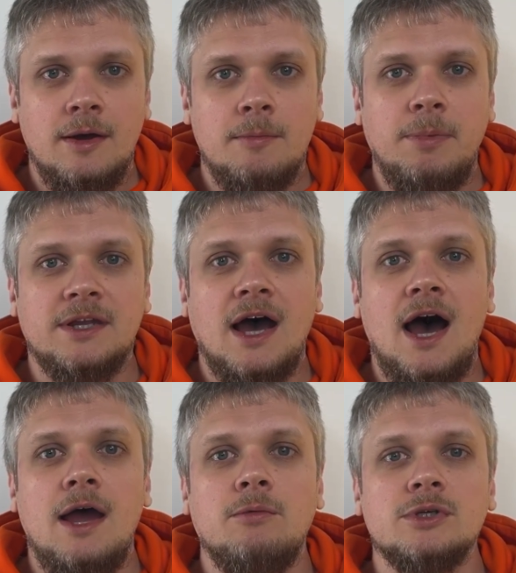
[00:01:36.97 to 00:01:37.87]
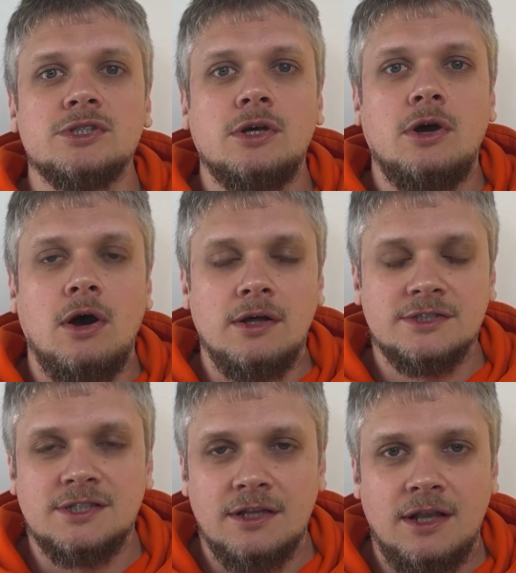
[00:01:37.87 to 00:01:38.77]
but I was
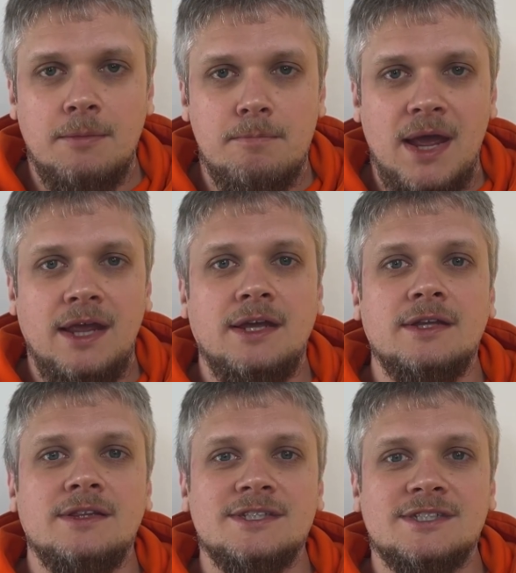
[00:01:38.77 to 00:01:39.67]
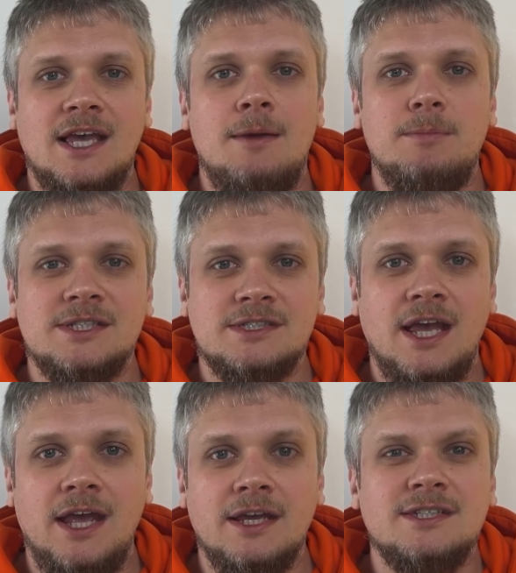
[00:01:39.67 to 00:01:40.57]
constantly making the same
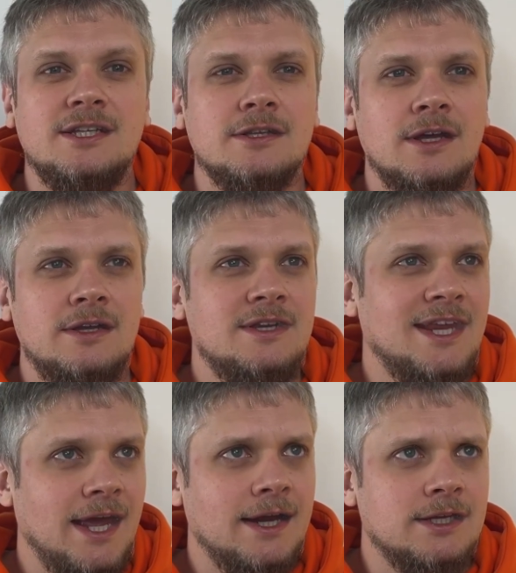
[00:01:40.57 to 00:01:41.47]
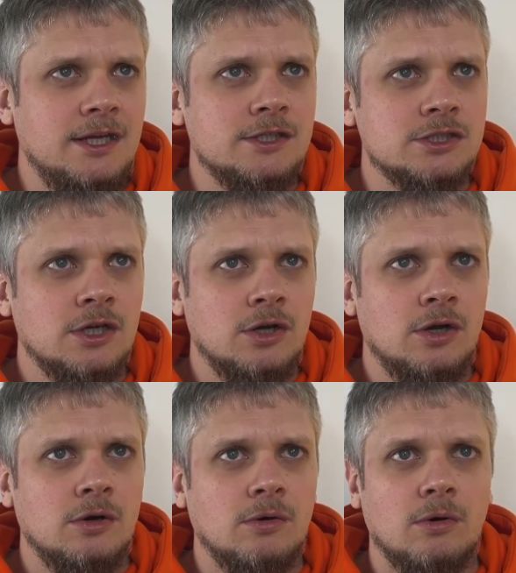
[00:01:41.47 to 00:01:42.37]
mistake. Is it der Tisch
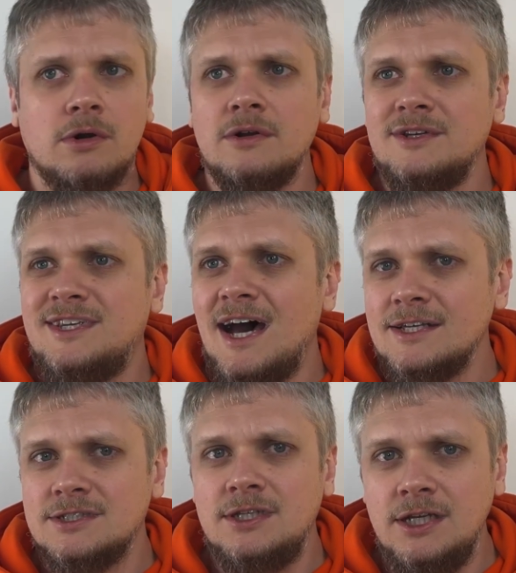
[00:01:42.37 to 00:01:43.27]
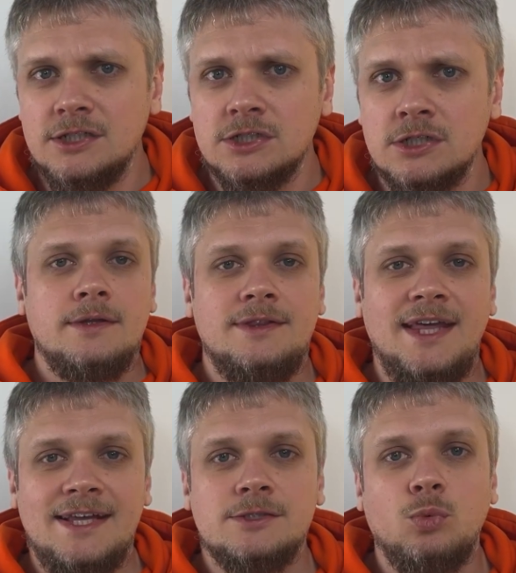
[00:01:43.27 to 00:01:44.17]
or das Tisch?
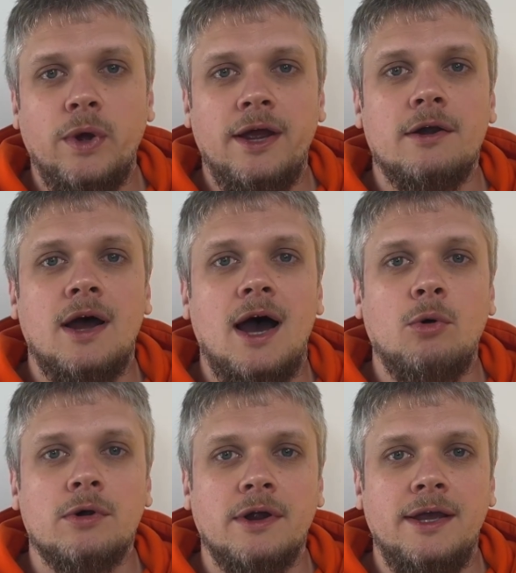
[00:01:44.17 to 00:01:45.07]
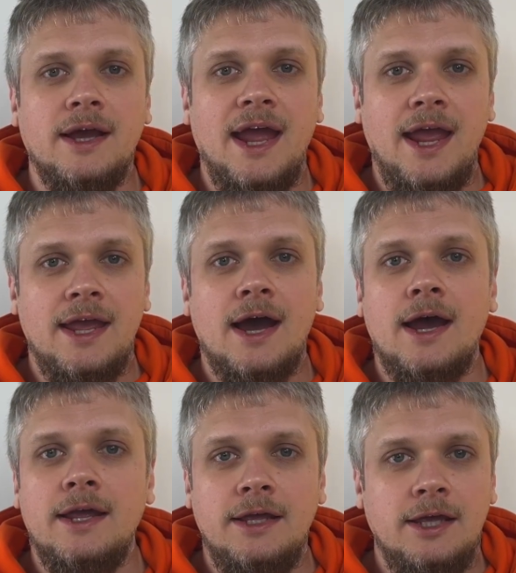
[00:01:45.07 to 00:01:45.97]
That's where our
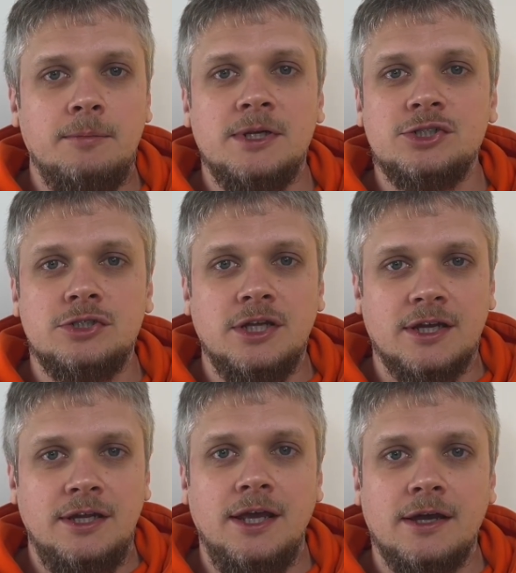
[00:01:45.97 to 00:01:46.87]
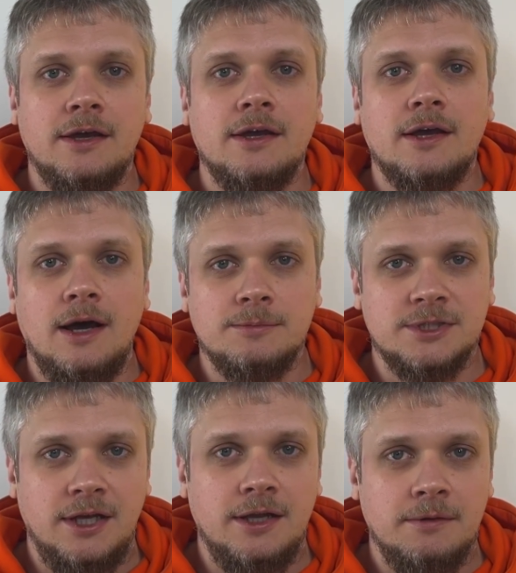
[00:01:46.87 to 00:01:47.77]
AI image technique
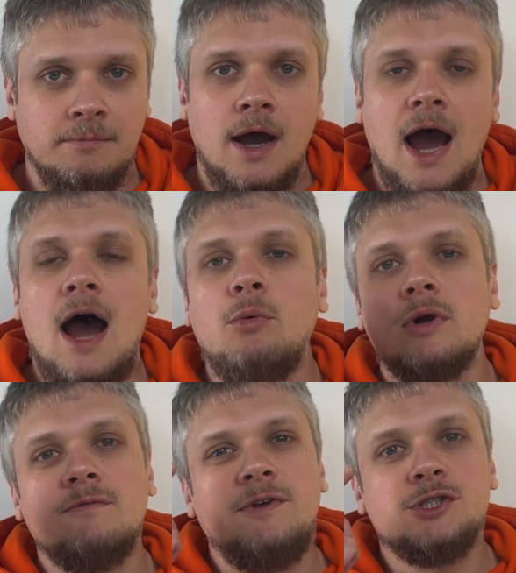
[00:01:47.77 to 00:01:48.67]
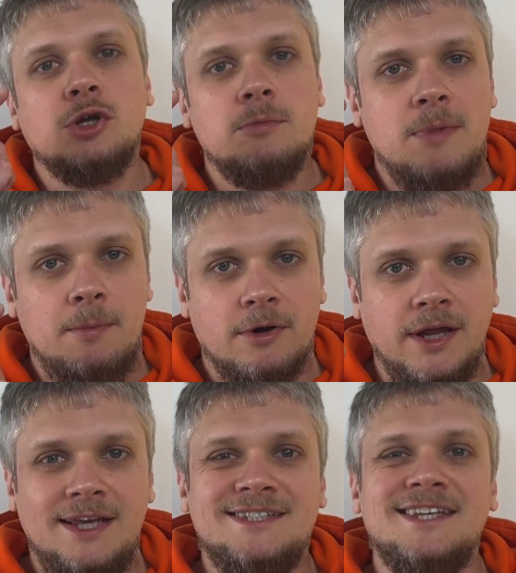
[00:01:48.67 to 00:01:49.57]
comes in. Our visual
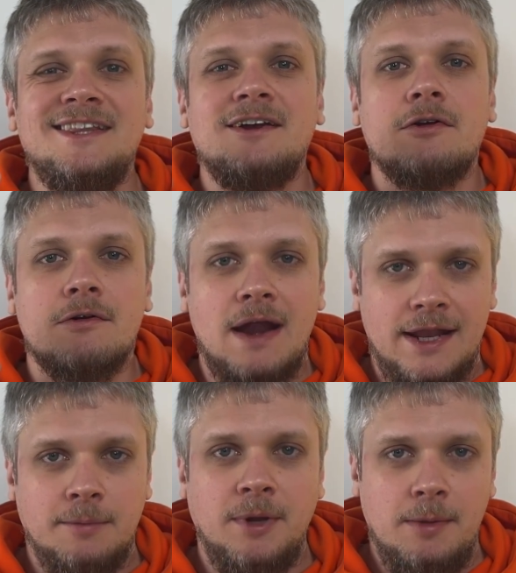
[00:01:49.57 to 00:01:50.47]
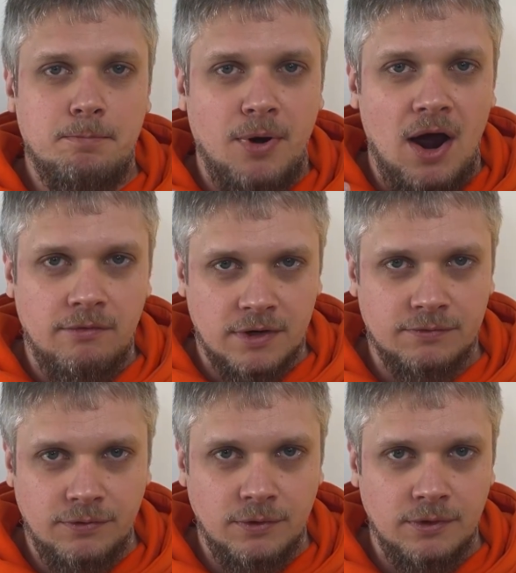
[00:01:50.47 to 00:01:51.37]
memory is incredibly
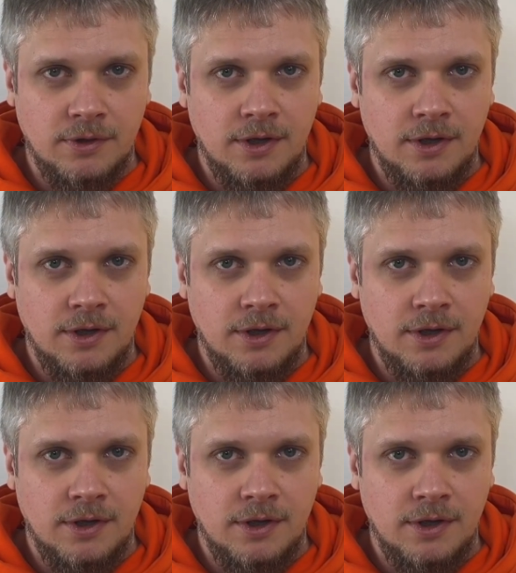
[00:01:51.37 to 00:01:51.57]
powerful.